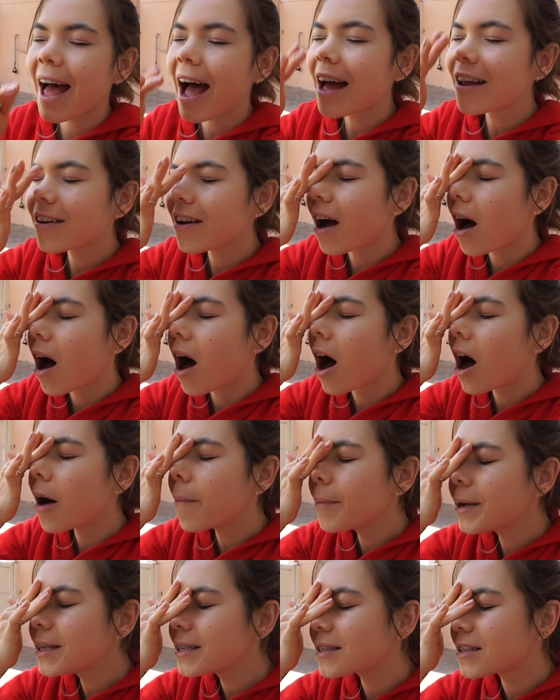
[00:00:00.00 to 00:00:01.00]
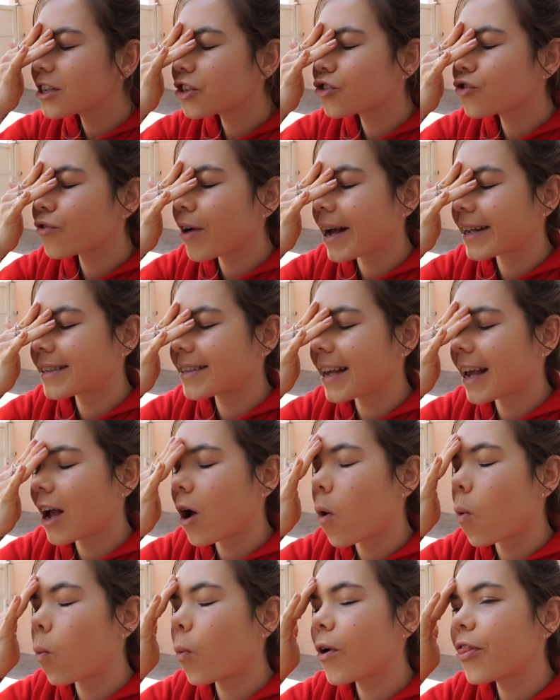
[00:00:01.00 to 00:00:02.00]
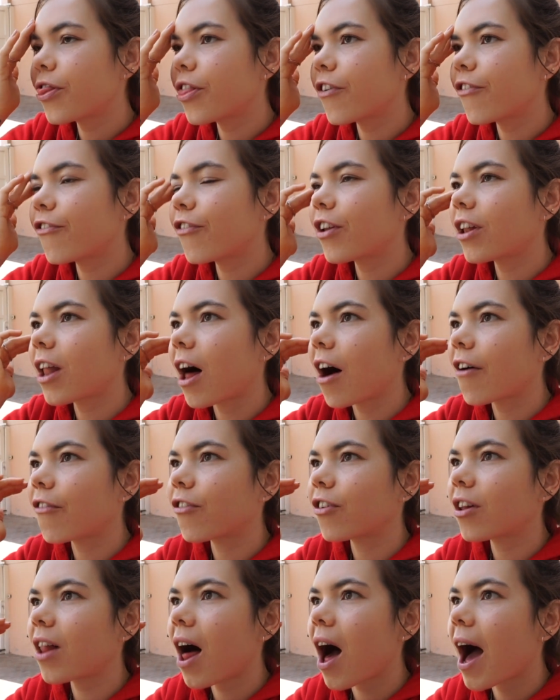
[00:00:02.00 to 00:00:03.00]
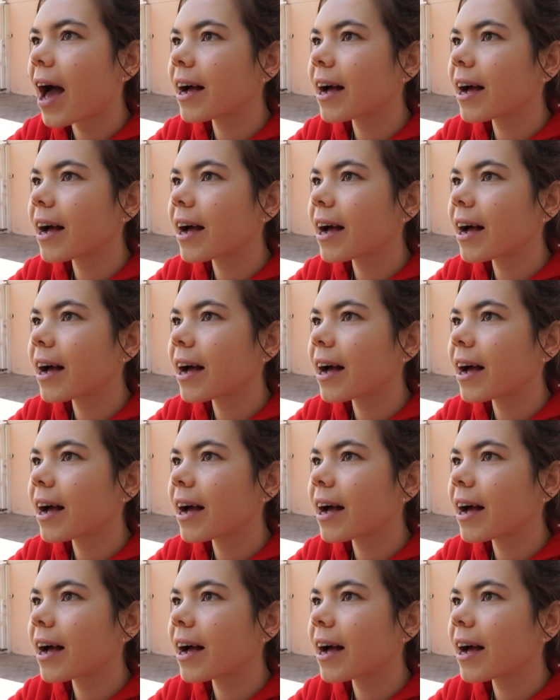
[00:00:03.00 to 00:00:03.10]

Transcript: That hummus dressing with the falafel.